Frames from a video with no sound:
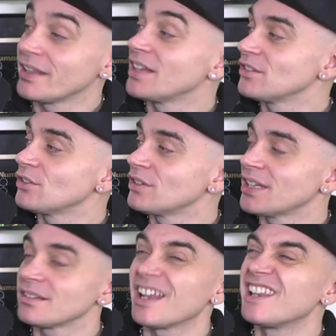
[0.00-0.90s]
Lo- yeah, it's in good
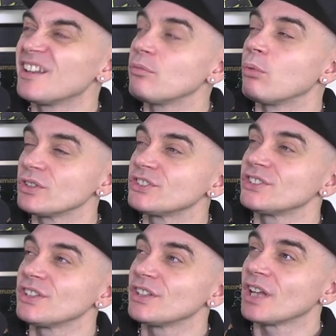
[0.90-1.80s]
hands. I love
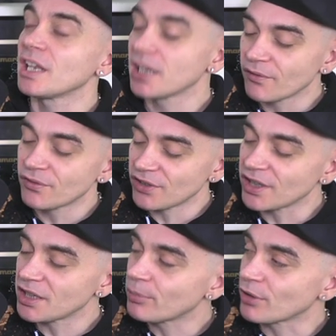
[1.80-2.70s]
watch. I love
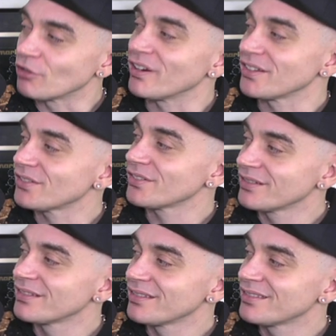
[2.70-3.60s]
seeing the progress.